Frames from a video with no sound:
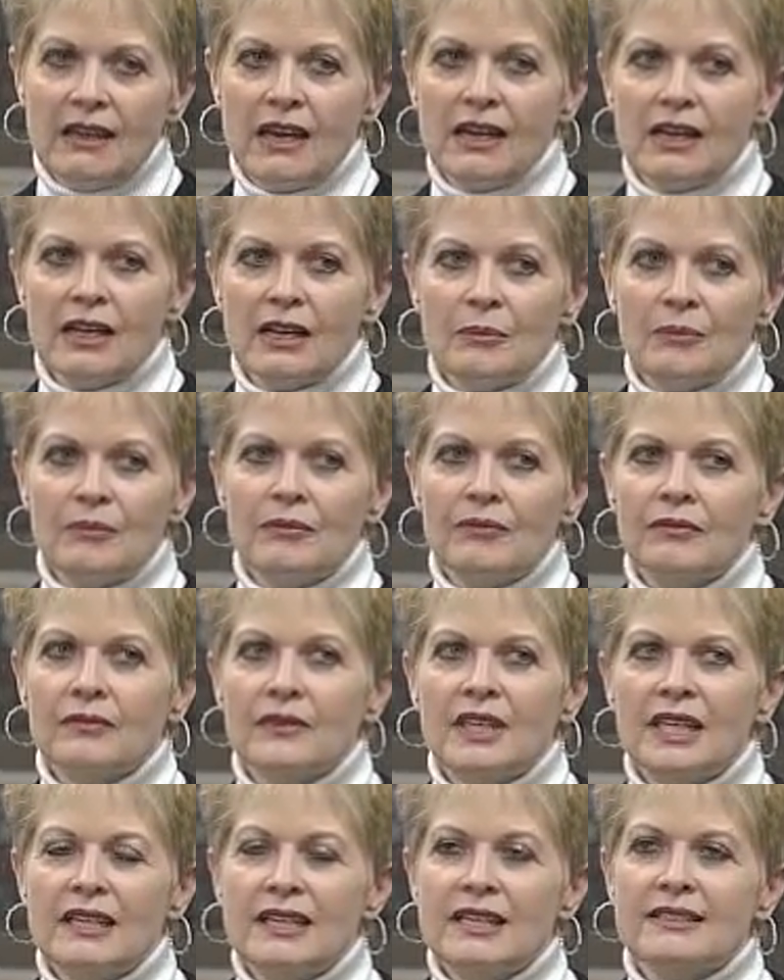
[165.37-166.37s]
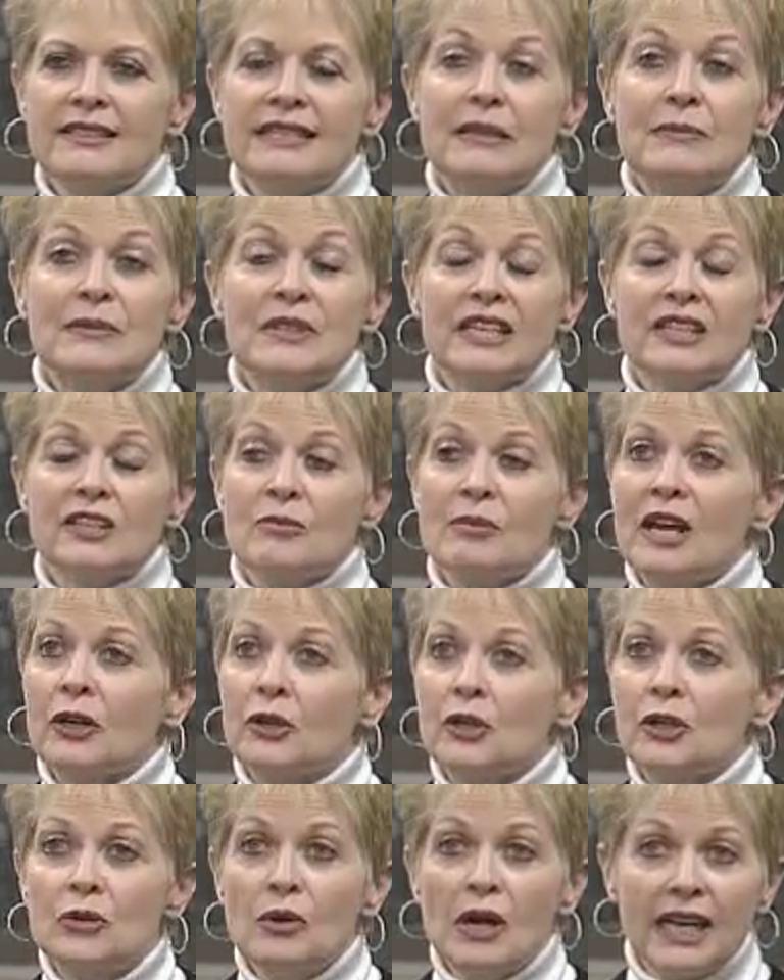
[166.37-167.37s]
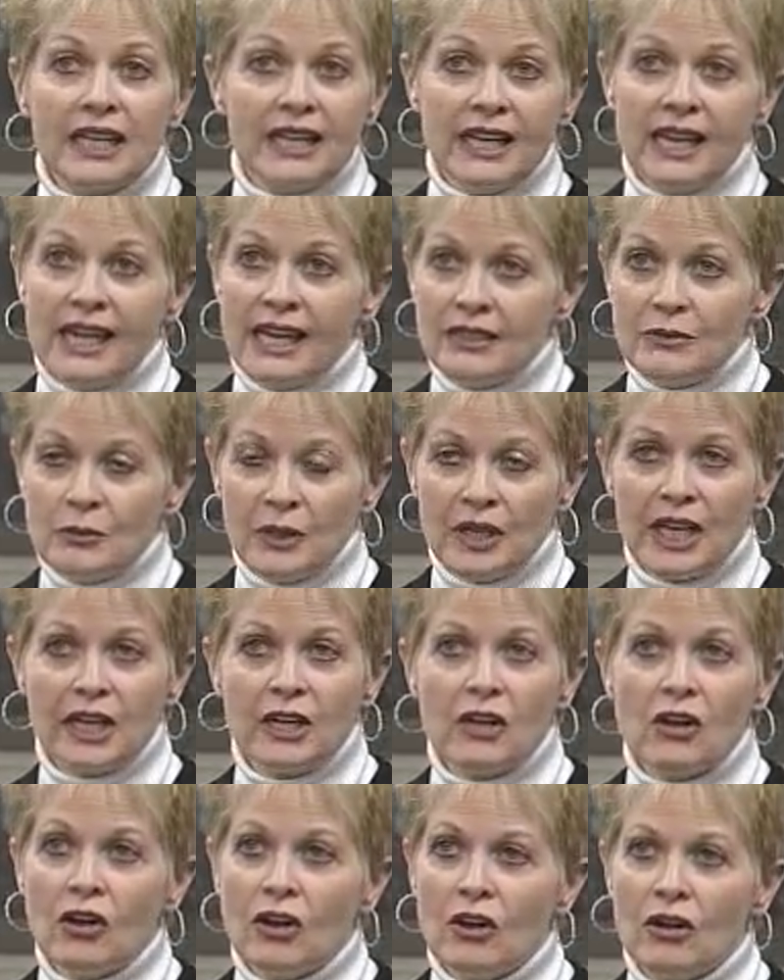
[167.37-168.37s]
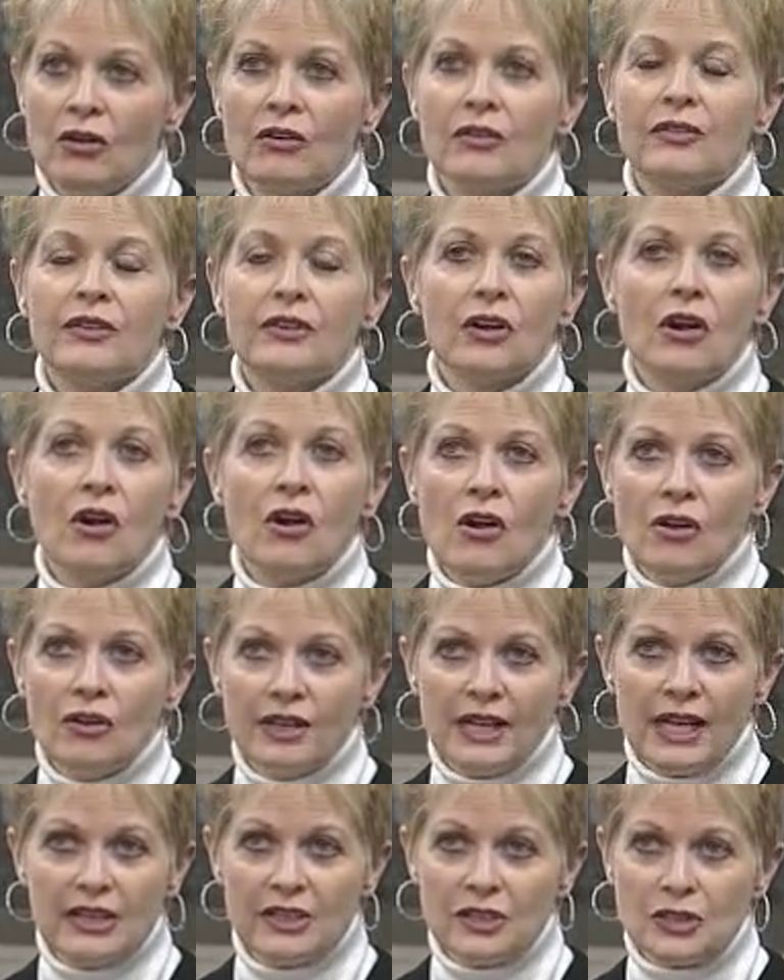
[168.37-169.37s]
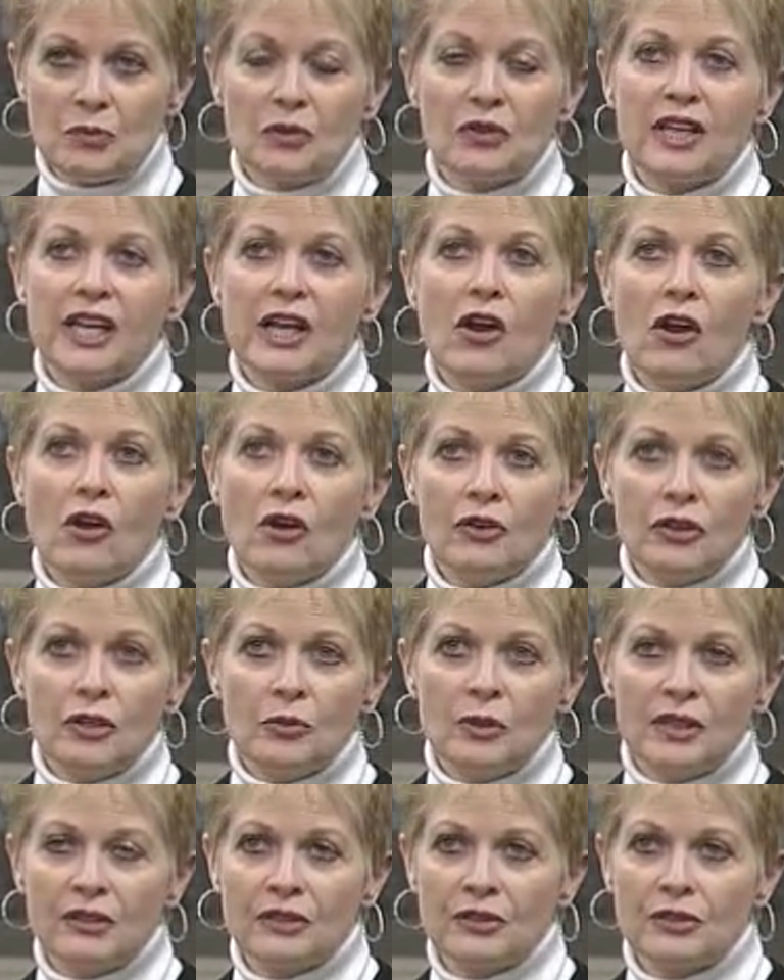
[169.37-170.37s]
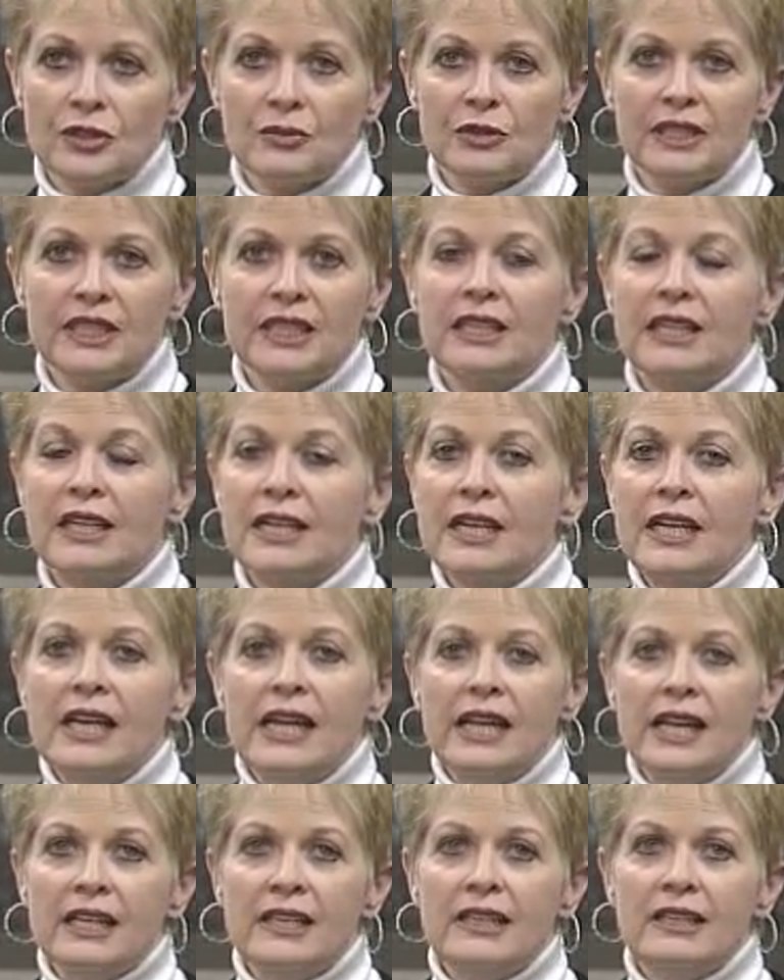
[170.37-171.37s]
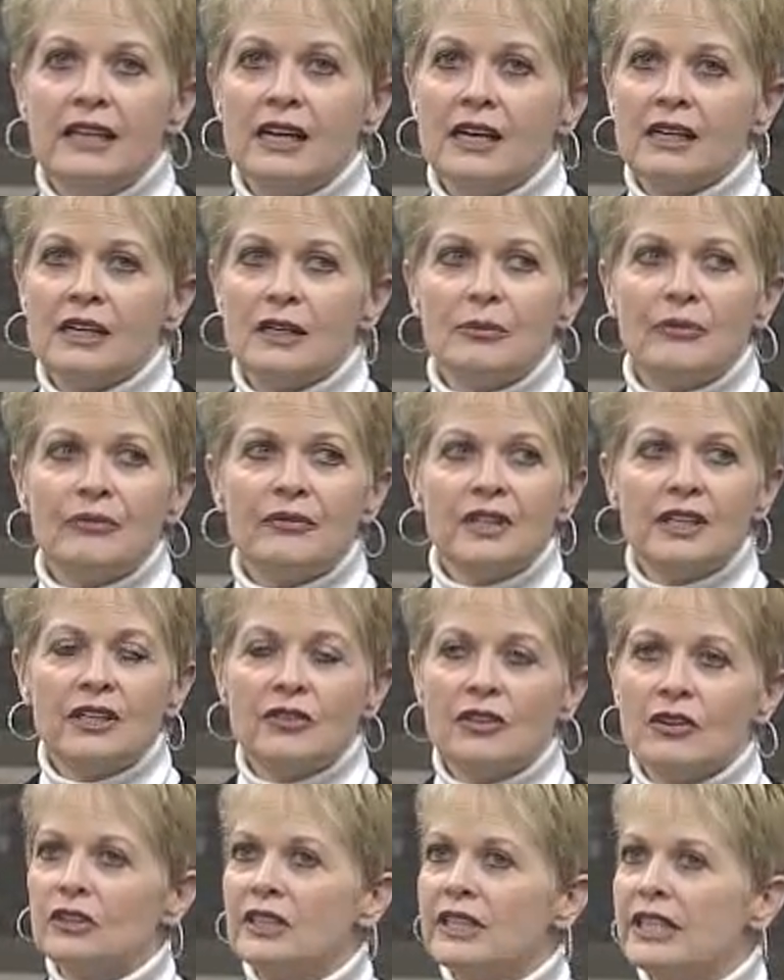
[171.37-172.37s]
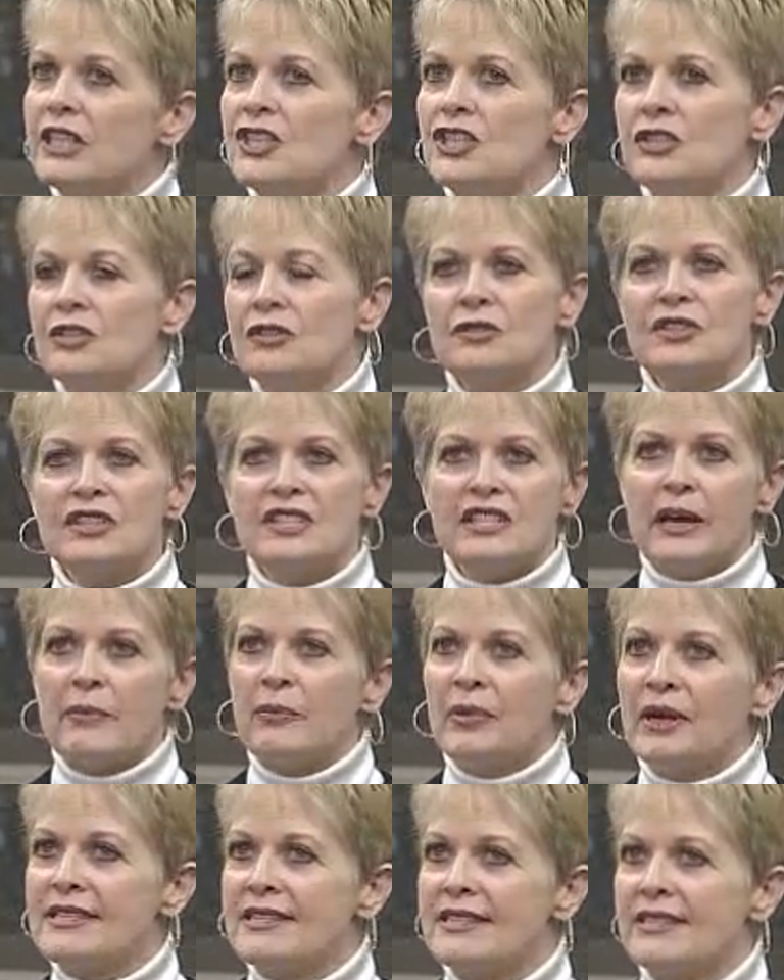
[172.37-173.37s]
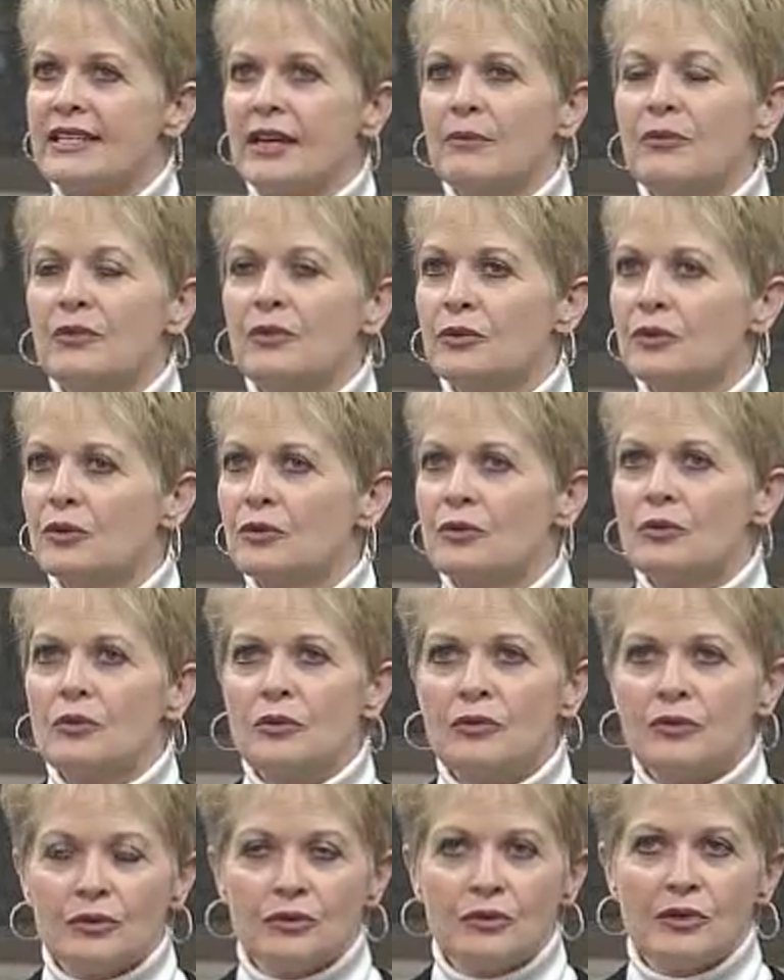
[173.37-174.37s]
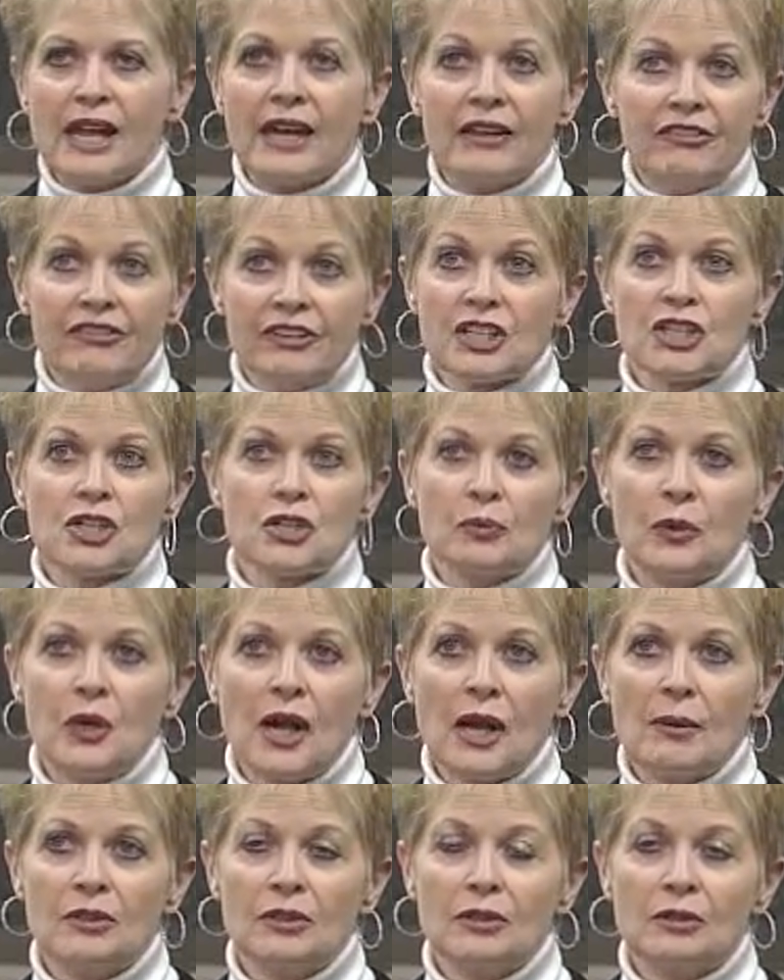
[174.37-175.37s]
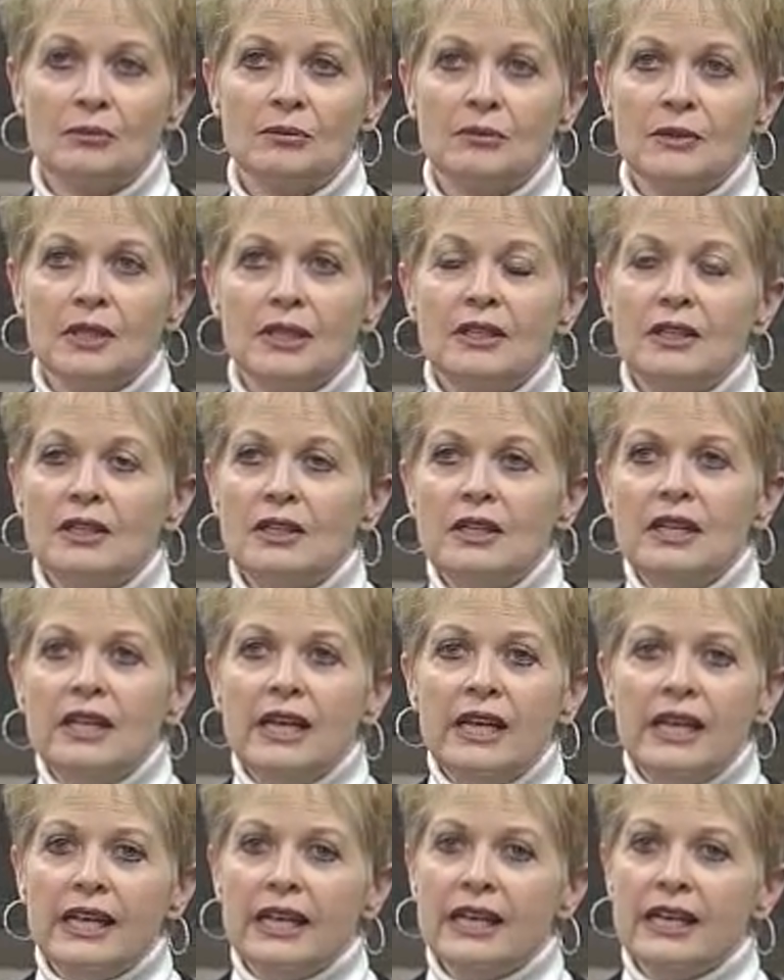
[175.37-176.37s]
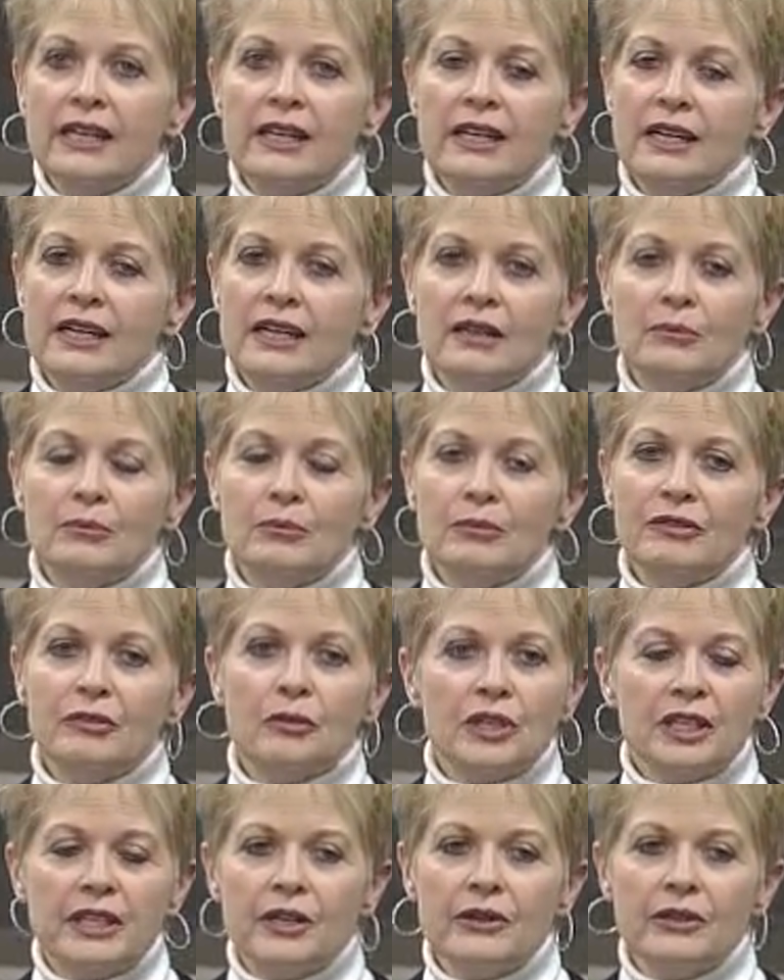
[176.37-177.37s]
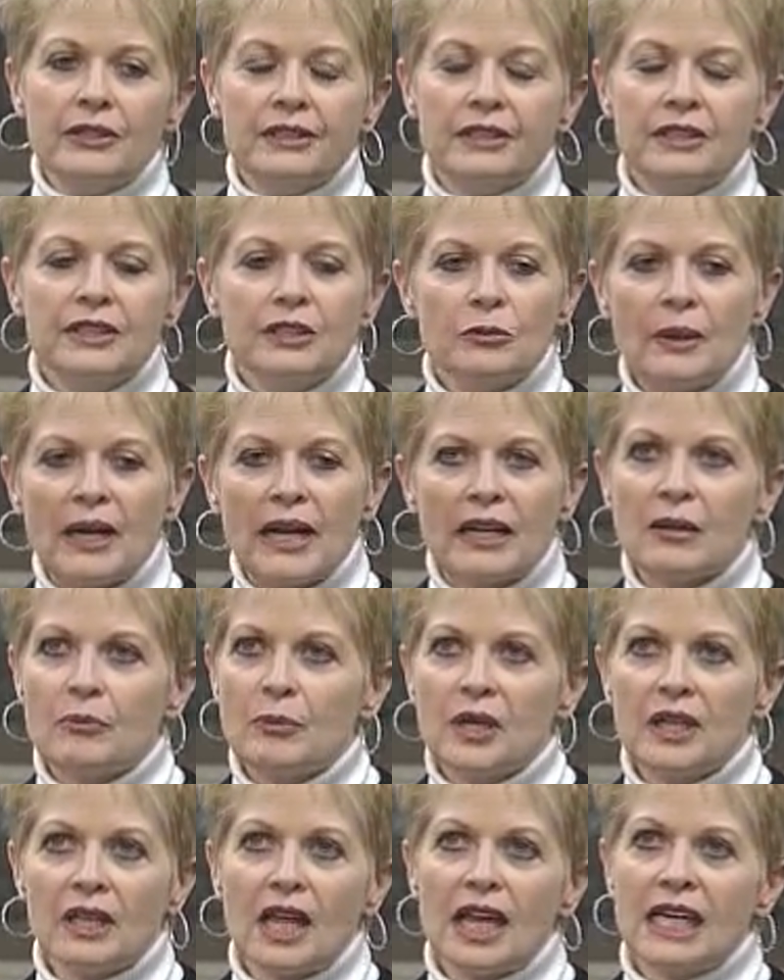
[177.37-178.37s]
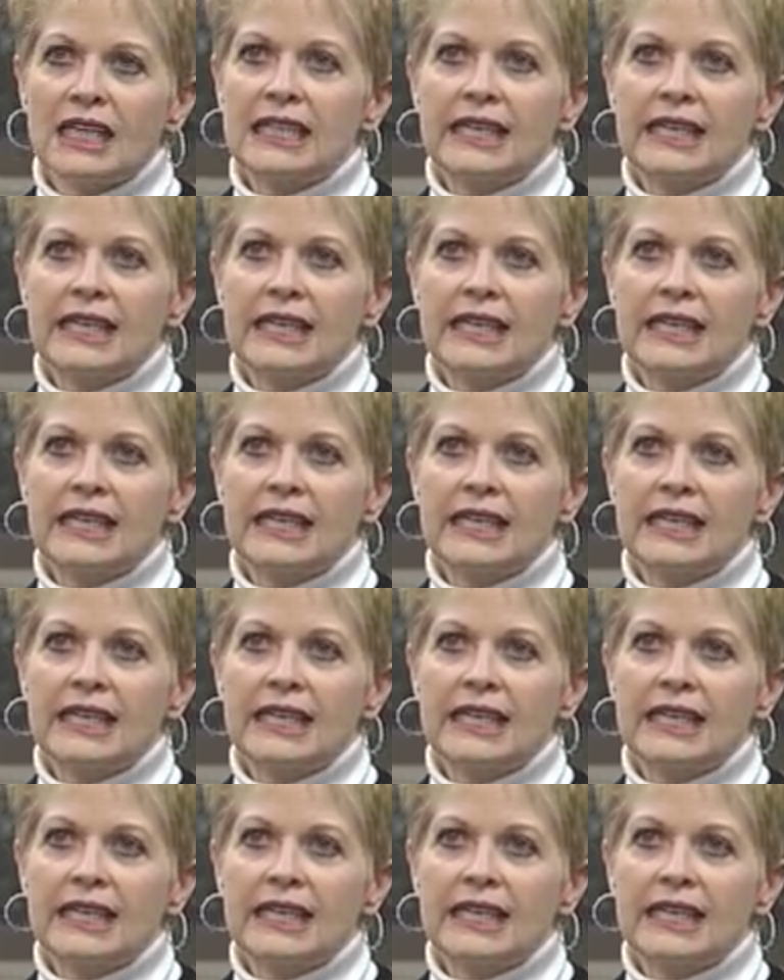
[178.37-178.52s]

And it seems like no matter who I get when I call, they're all knowledgeable. They all know what they're doing, and they'll lead you step by step through how to fix your problem, and before you know it, you're back up online